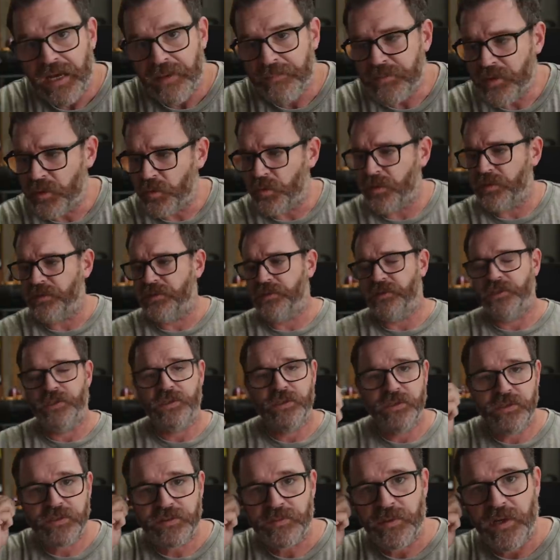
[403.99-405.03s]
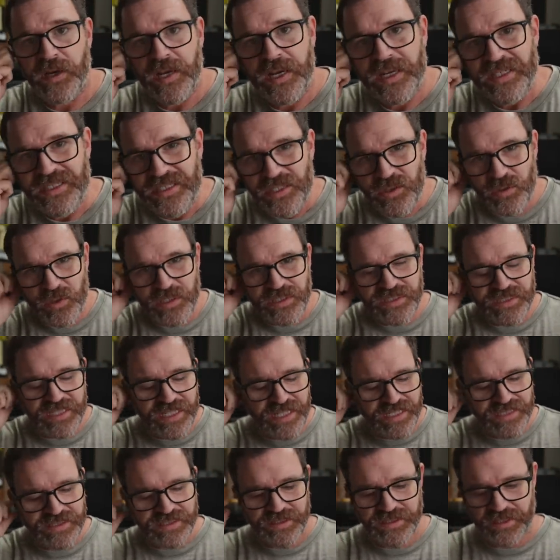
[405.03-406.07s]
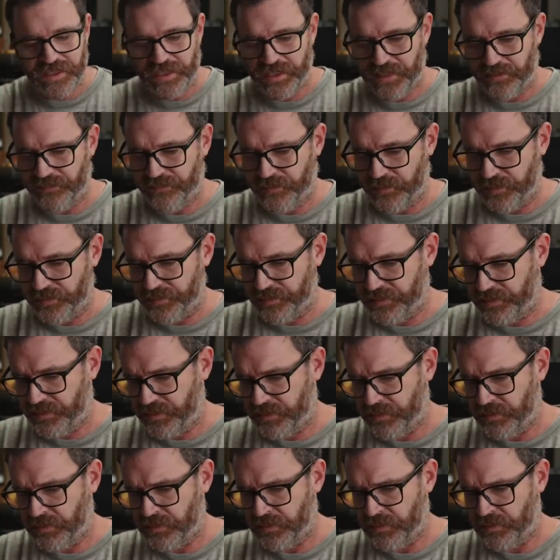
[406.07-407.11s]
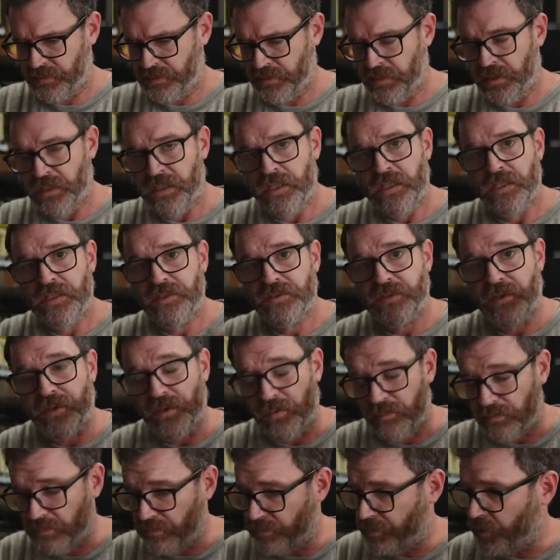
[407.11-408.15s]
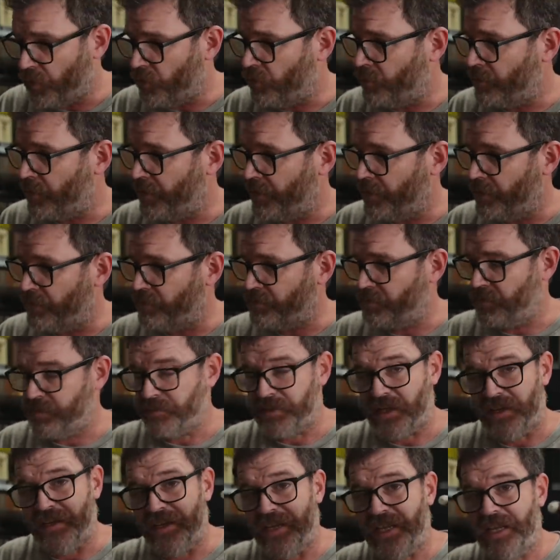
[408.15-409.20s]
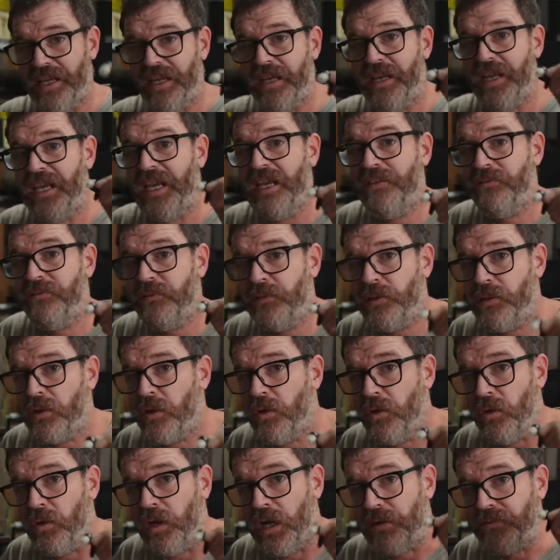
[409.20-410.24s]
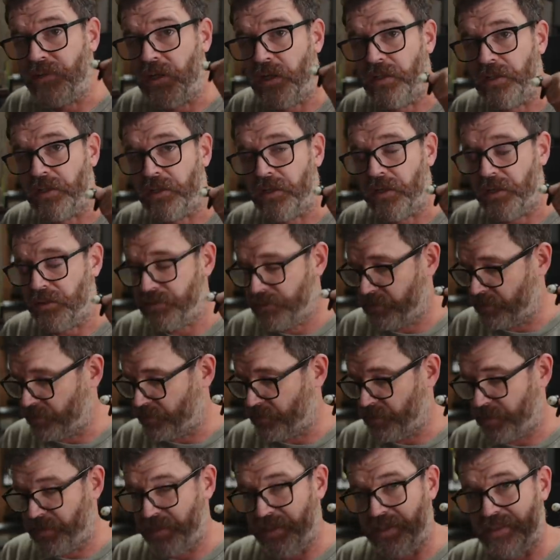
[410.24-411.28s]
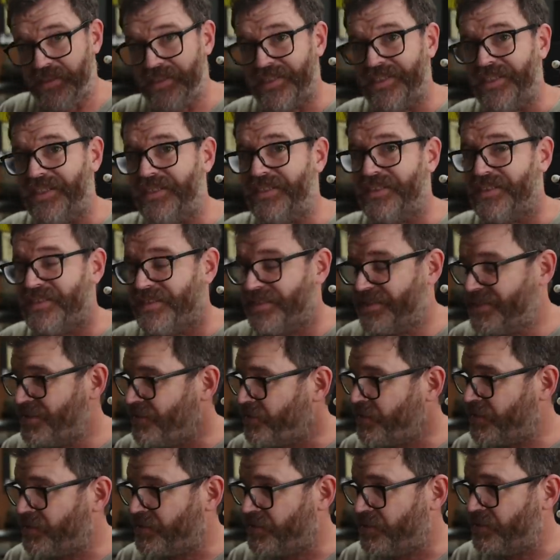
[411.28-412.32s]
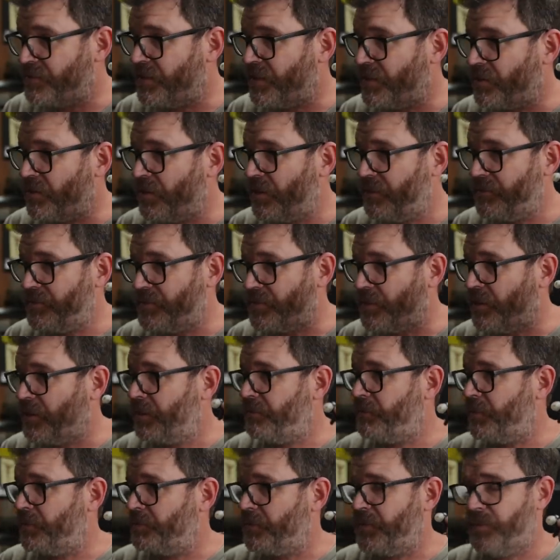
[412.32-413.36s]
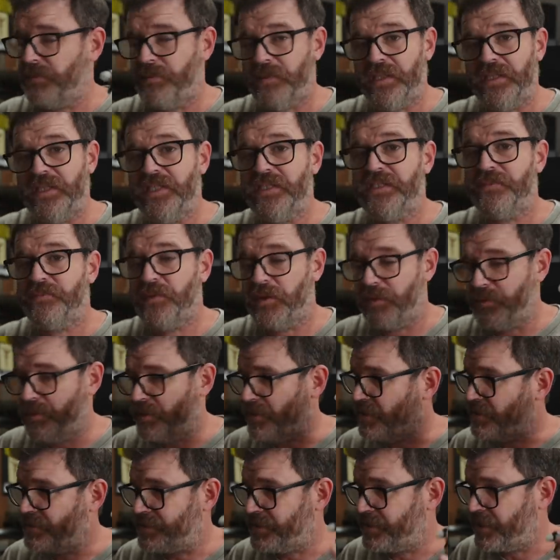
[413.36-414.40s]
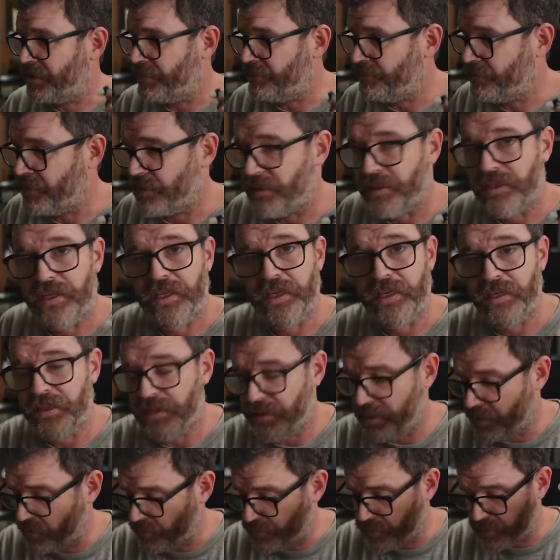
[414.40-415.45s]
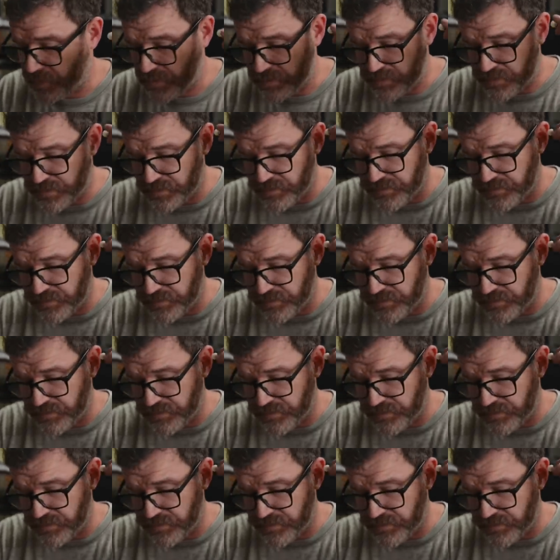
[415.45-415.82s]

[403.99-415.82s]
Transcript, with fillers: I'm going to use my noise canceling headphones so I don't blow my eardrums out. Even though I've gone to concerts with these and it still doesn't do that great of a job, I'm gonna at least put them in because I can't find any earplugs.